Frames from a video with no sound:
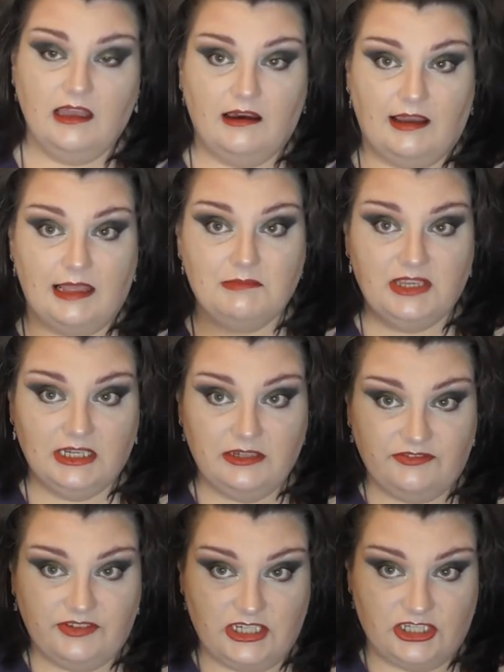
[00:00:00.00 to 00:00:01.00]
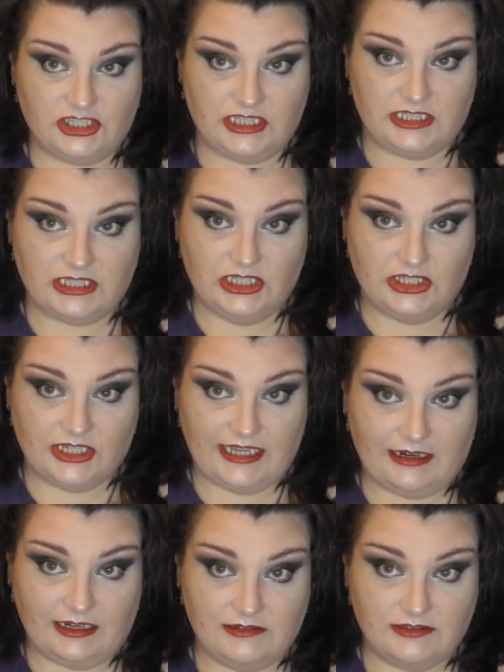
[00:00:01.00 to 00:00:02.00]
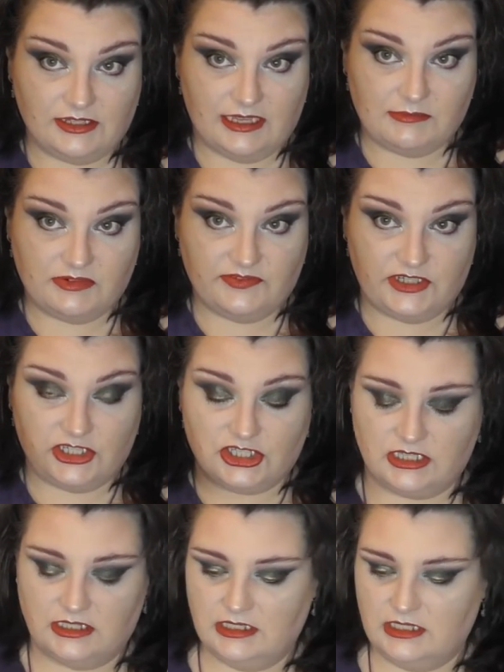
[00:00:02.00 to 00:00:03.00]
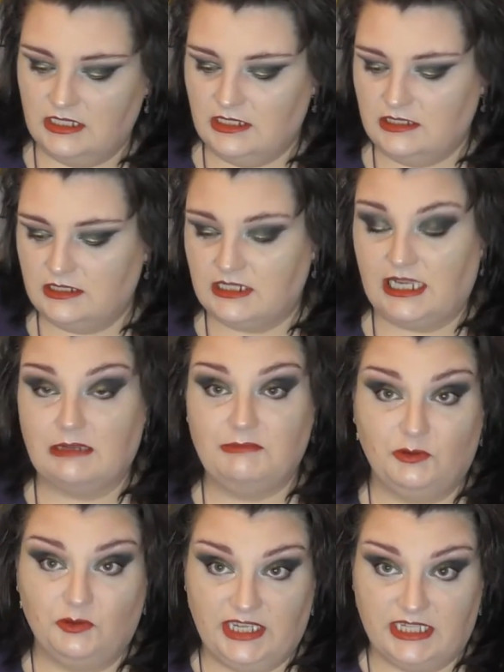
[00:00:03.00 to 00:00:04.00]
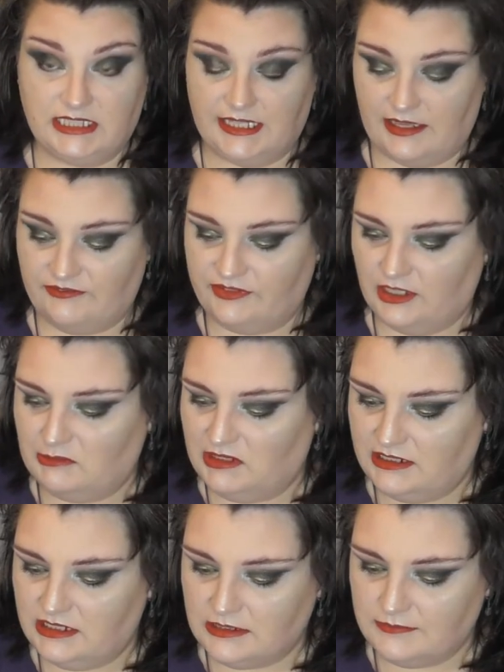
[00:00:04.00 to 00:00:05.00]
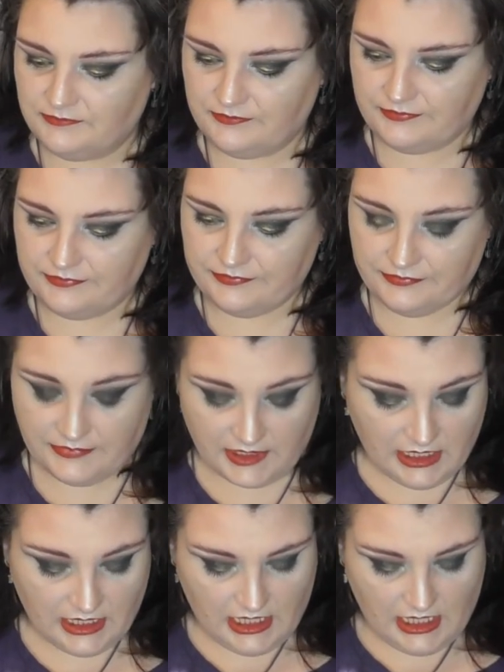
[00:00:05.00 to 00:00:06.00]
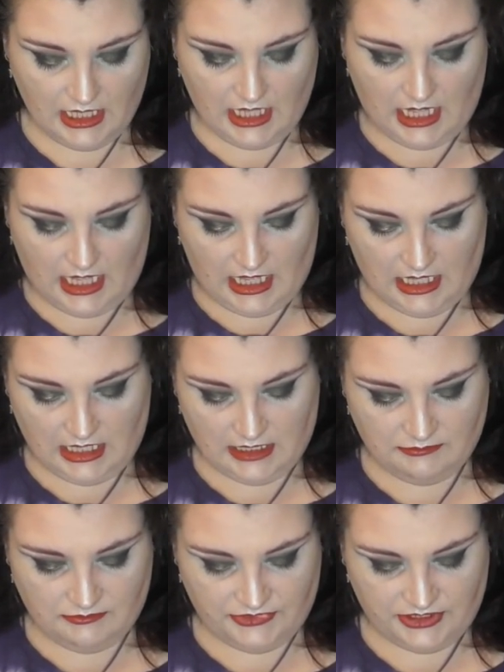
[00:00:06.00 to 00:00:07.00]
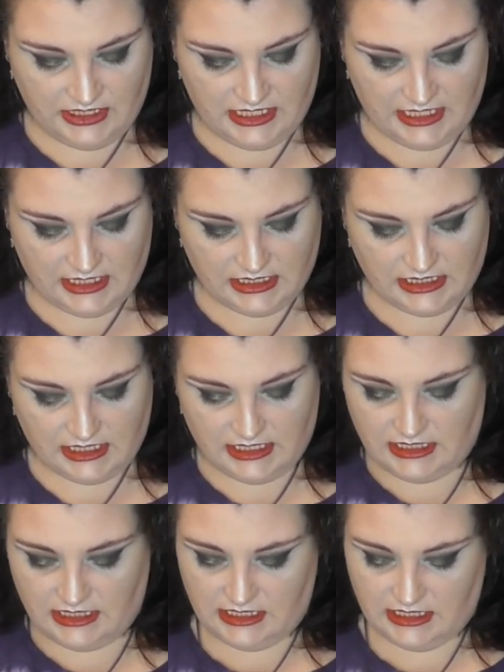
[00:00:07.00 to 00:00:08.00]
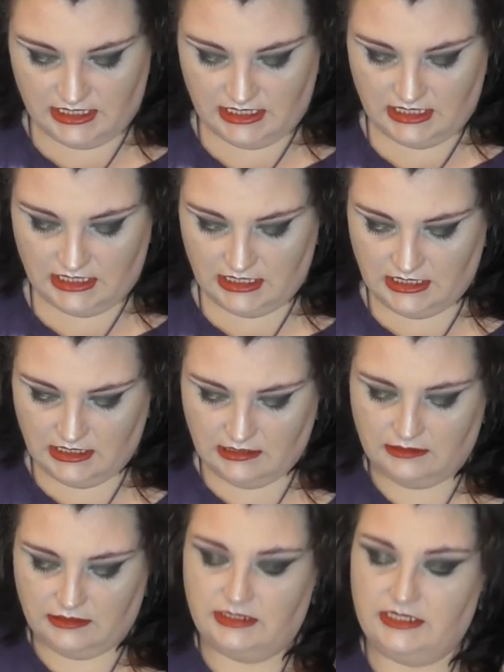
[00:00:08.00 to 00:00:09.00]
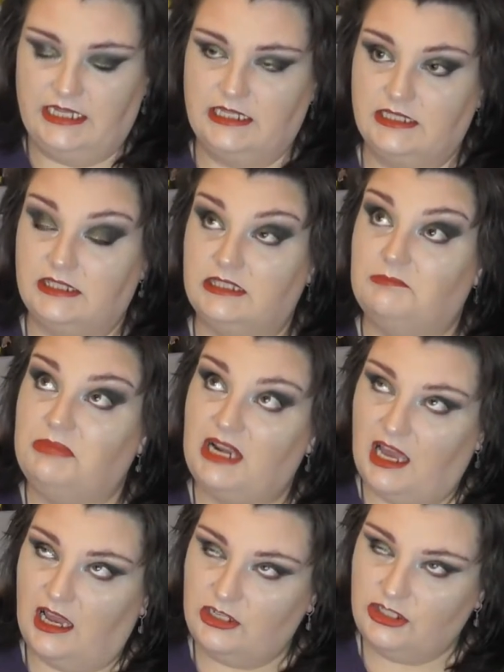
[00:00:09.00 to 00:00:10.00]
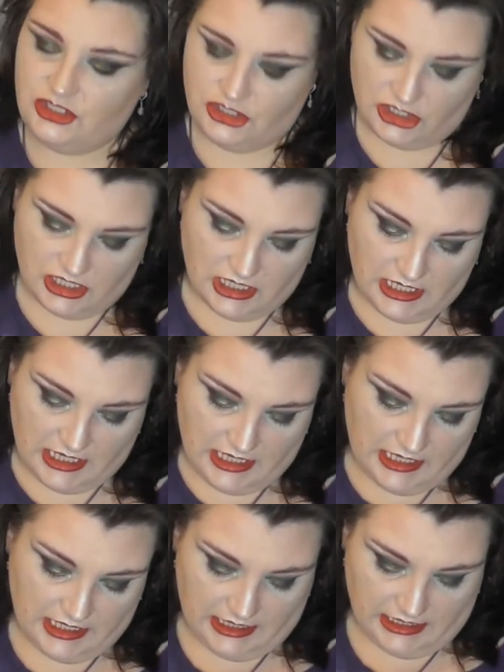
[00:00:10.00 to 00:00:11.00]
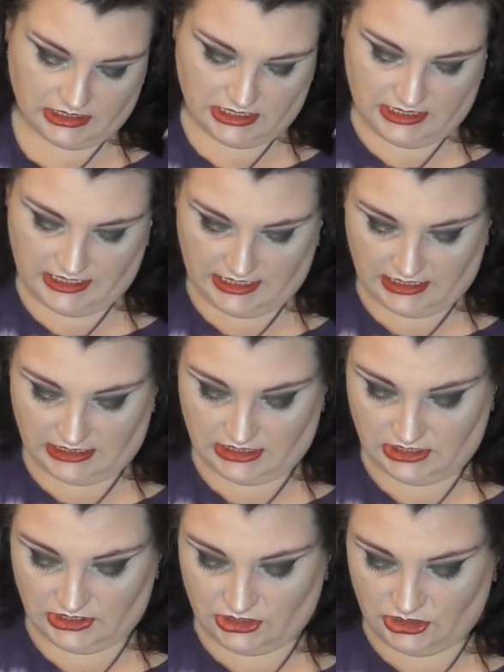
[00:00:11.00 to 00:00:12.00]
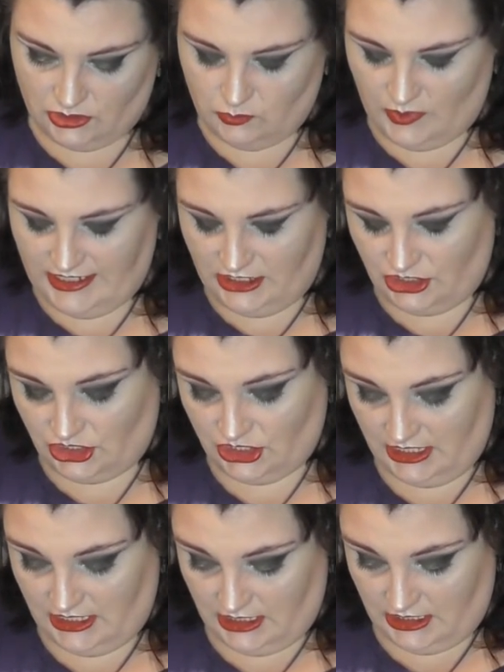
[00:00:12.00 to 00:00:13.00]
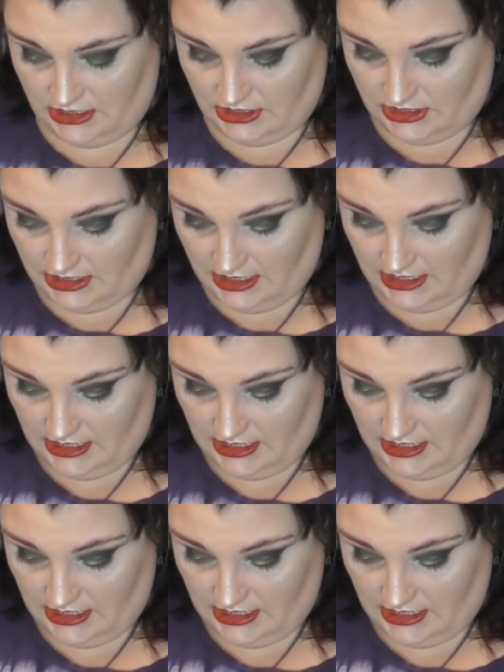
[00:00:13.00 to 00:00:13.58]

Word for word: I am going to finish this. Look how close I am to finishing. It's taken me all year to get that far, mind. Um, the NYX is the the NYX. The blush is the NYX Sweet Cheeks